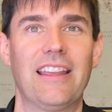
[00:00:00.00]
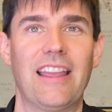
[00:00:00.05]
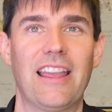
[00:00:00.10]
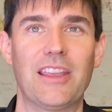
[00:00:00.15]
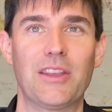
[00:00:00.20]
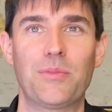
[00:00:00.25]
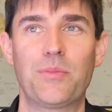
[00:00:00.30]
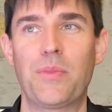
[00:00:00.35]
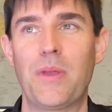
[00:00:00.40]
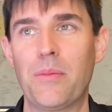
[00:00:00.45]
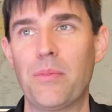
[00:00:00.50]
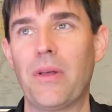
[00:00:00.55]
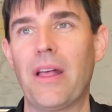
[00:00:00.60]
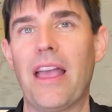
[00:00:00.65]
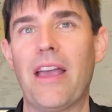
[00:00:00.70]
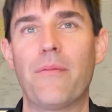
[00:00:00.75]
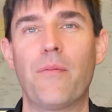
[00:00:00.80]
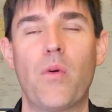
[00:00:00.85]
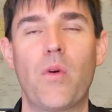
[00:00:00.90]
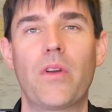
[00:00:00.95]
as people
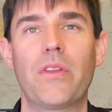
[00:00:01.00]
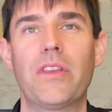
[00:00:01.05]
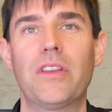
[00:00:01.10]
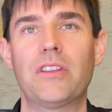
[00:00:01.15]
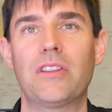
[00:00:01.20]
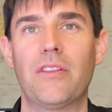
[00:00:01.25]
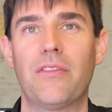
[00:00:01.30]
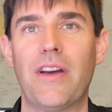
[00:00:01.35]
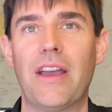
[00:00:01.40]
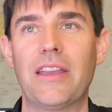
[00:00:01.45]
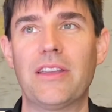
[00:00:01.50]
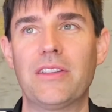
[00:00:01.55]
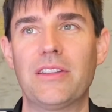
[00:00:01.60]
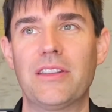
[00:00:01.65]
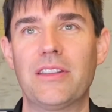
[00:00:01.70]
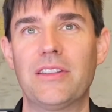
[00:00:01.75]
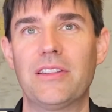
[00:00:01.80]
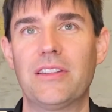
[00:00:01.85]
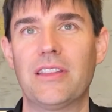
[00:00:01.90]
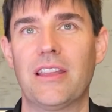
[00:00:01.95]
have more of these
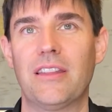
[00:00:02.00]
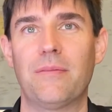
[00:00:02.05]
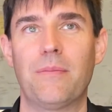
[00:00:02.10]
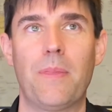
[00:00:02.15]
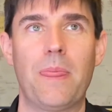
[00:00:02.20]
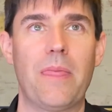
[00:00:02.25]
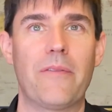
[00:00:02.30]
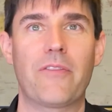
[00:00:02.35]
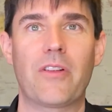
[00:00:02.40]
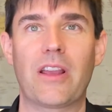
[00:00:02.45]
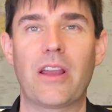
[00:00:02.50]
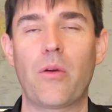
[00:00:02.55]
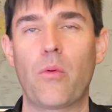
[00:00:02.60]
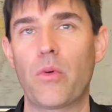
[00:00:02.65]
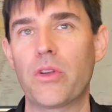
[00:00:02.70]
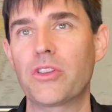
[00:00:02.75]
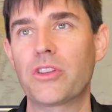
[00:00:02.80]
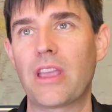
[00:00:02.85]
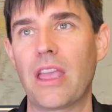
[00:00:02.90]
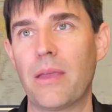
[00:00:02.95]
devices and forget
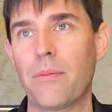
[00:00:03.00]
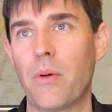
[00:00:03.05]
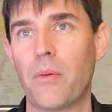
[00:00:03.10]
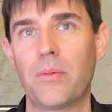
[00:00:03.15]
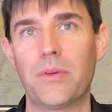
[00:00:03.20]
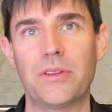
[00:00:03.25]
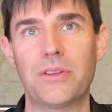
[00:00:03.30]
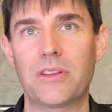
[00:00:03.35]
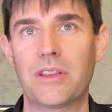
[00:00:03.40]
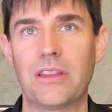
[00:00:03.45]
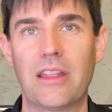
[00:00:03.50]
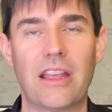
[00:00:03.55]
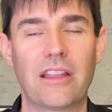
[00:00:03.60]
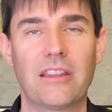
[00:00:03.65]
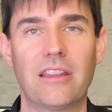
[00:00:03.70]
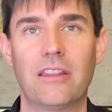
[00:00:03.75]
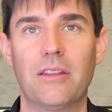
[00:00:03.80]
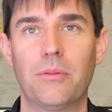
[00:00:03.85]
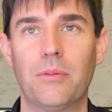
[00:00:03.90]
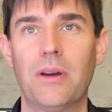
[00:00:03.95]
which cable was
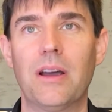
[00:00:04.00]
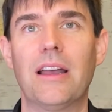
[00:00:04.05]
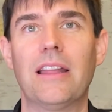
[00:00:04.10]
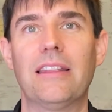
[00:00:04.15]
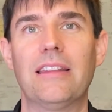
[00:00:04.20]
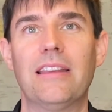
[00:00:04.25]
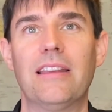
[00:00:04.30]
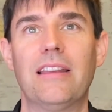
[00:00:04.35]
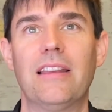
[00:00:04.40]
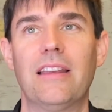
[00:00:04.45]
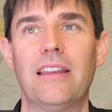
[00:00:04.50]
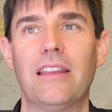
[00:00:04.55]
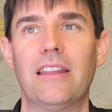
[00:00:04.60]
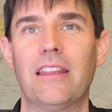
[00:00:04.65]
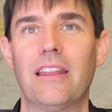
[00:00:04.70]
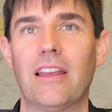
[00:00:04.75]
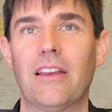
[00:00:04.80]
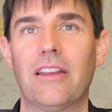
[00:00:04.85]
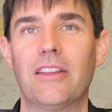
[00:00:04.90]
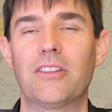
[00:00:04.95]
connected to what,
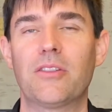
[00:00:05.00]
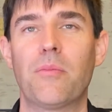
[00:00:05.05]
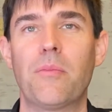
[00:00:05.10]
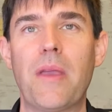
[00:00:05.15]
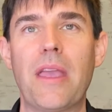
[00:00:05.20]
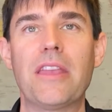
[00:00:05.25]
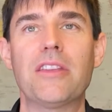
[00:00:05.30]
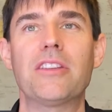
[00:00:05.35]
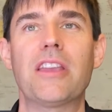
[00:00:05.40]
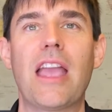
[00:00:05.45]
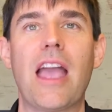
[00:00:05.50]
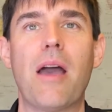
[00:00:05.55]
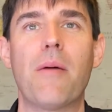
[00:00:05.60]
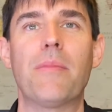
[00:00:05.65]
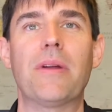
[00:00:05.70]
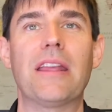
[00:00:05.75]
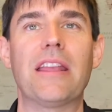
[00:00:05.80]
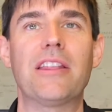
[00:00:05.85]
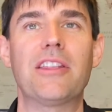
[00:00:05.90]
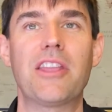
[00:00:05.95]
it's amazing how
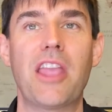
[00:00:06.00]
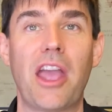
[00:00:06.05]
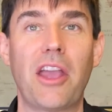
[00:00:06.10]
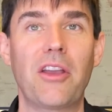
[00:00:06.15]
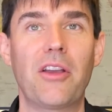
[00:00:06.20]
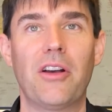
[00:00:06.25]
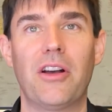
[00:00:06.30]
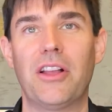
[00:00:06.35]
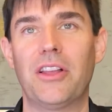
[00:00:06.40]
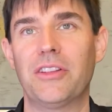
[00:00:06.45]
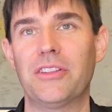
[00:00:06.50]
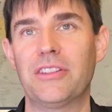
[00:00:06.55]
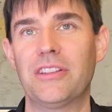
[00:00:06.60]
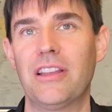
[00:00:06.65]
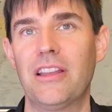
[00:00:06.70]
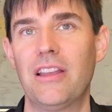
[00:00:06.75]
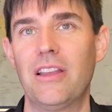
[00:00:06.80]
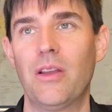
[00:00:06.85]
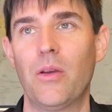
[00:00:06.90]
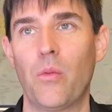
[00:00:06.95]
many tech calls
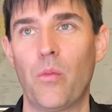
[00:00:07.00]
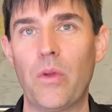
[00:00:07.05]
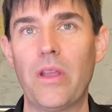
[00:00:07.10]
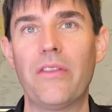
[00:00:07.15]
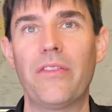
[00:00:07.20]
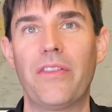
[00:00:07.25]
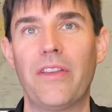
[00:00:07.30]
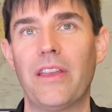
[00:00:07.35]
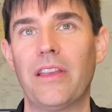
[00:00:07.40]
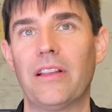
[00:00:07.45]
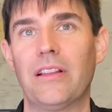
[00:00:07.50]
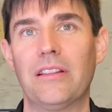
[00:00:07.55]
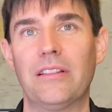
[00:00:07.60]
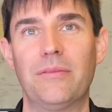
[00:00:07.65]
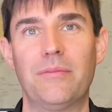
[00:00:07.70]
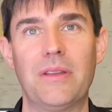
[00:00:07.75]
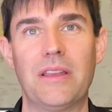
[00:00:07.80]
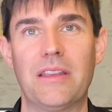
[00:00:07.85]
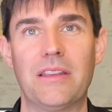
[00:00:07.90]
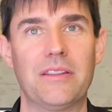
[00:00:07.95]
we
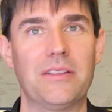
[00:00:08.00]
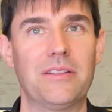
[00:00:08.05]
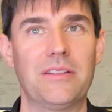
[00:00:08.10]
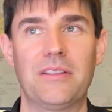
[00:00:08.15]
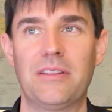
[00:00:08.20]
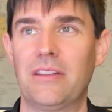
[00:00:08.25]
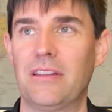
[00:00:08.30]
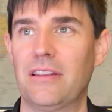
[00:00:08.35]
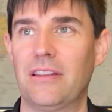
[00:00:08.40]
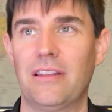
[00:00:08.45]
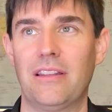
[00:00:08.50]
field because